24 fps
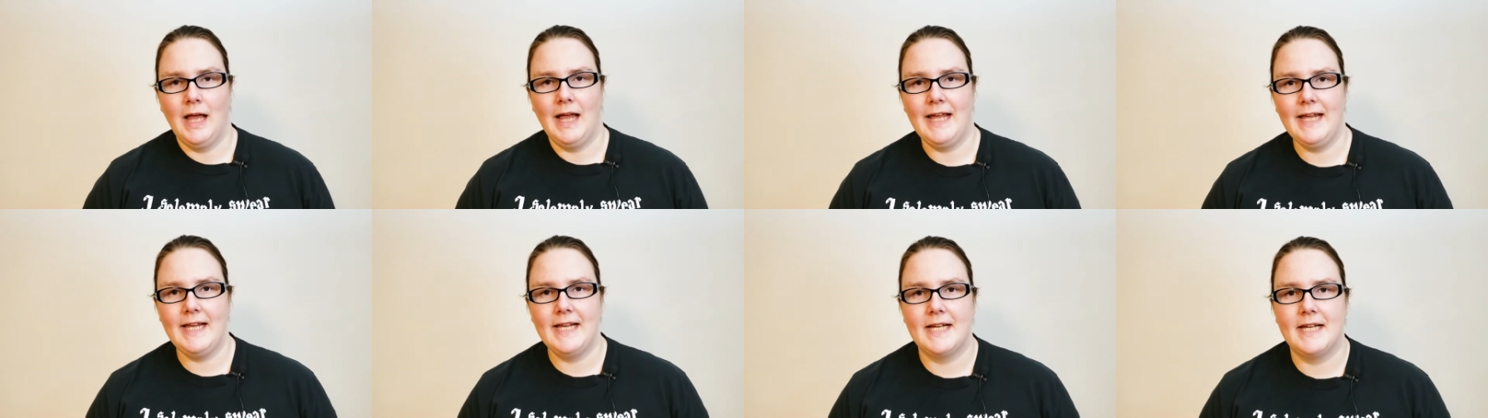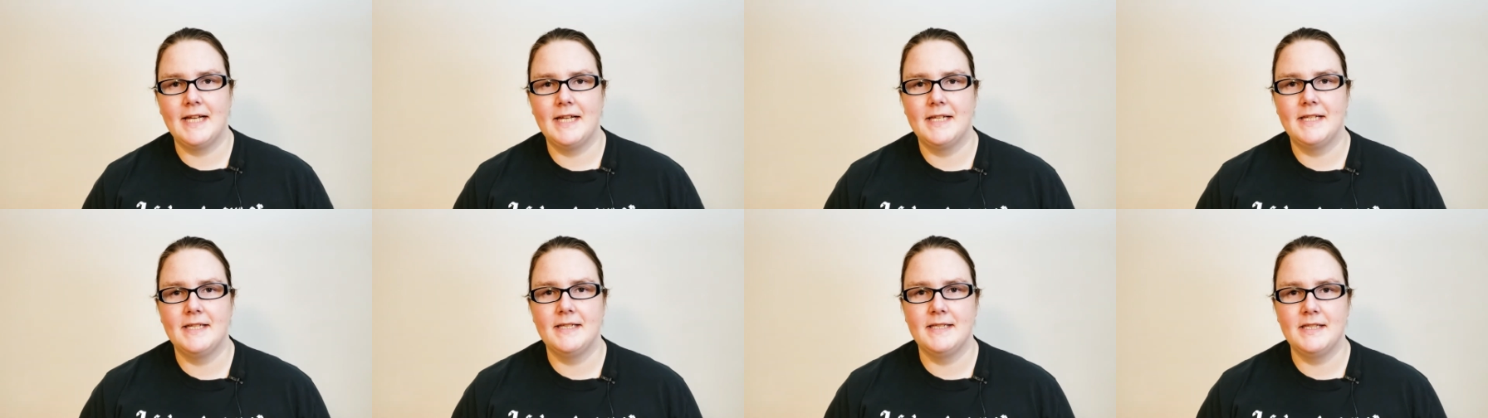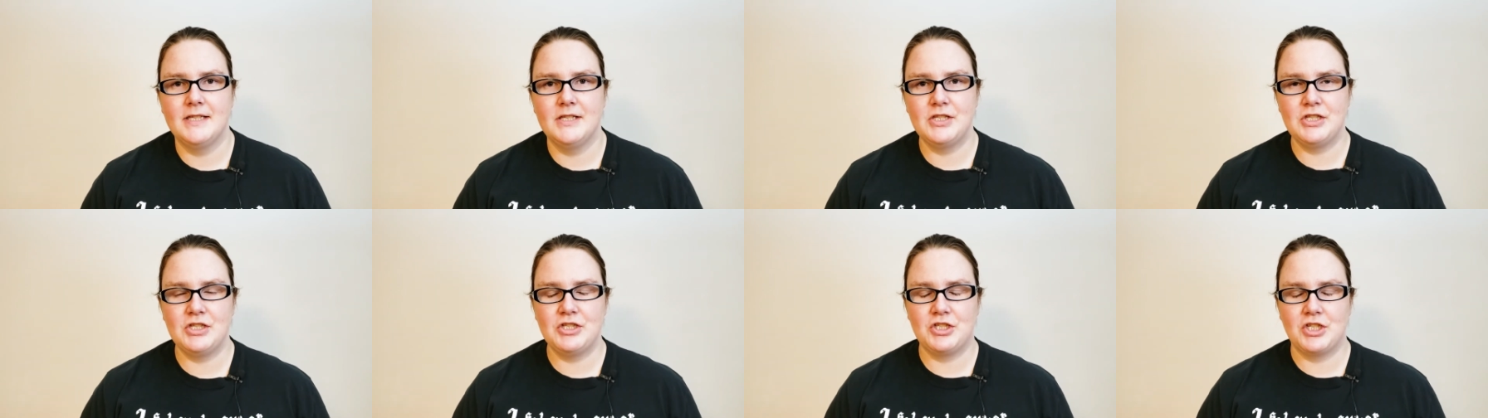Guys,
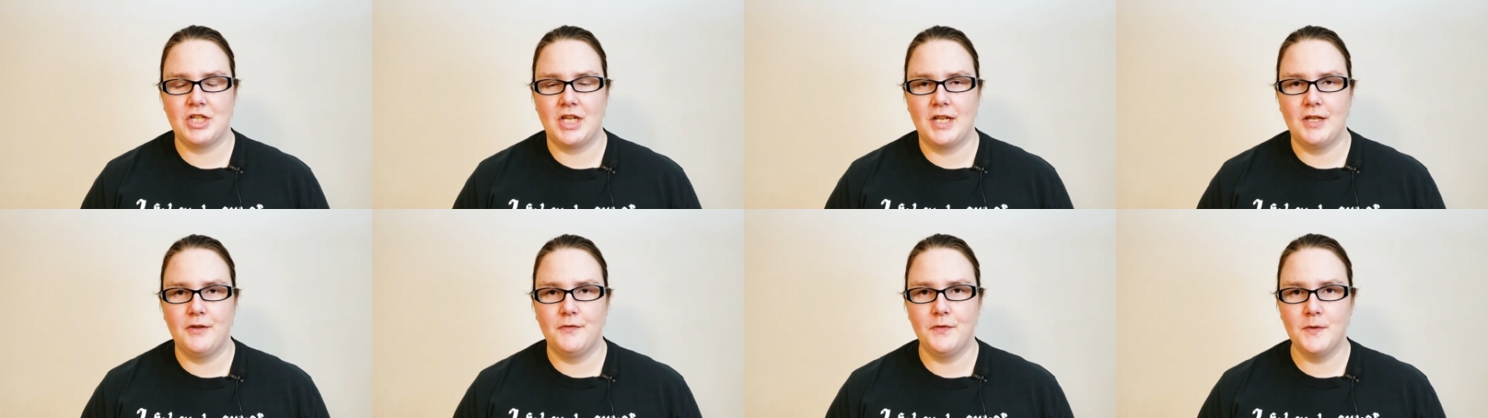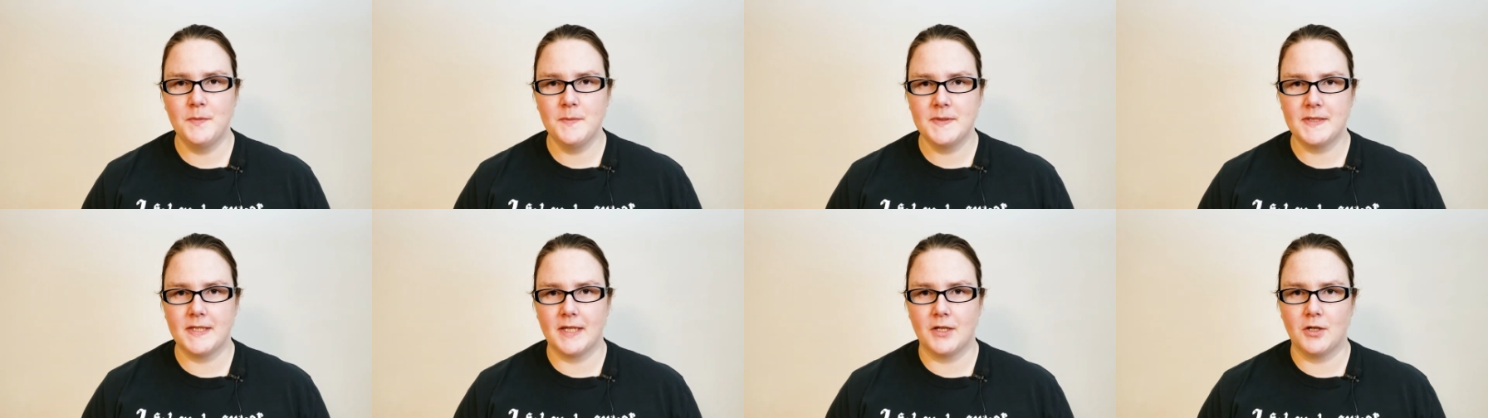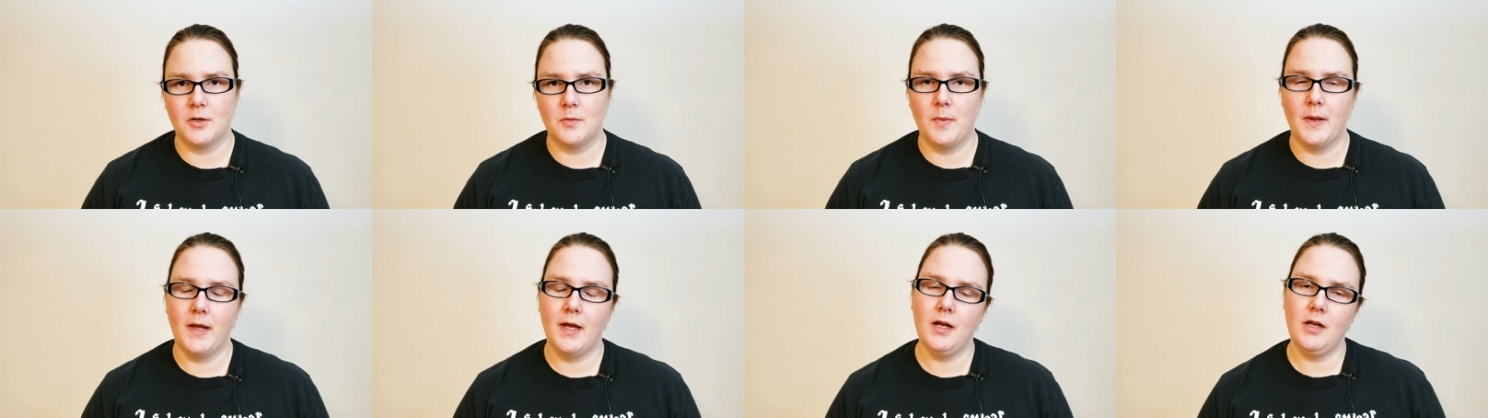this is Jenny from Center
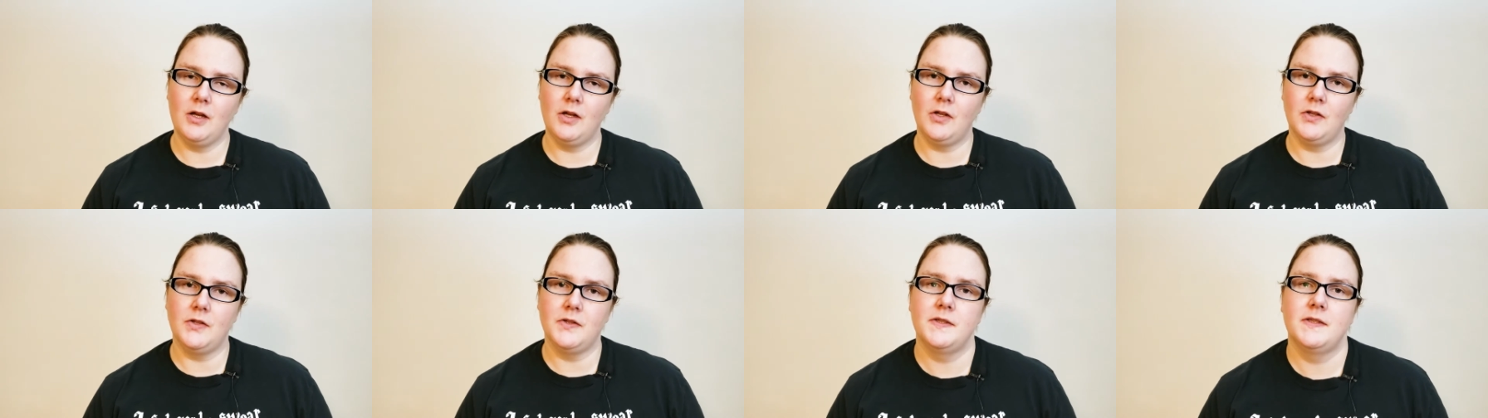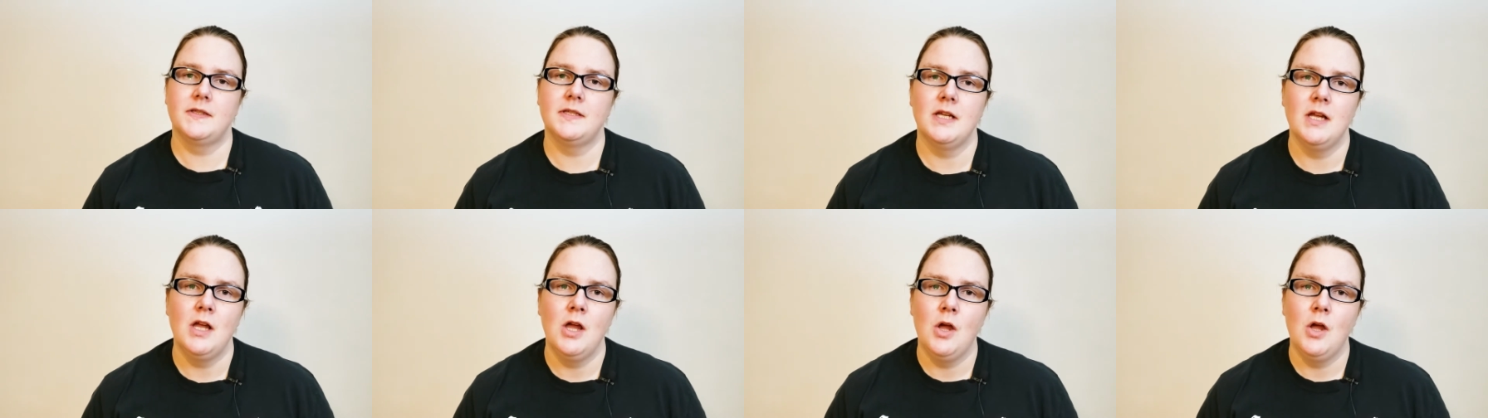Petals,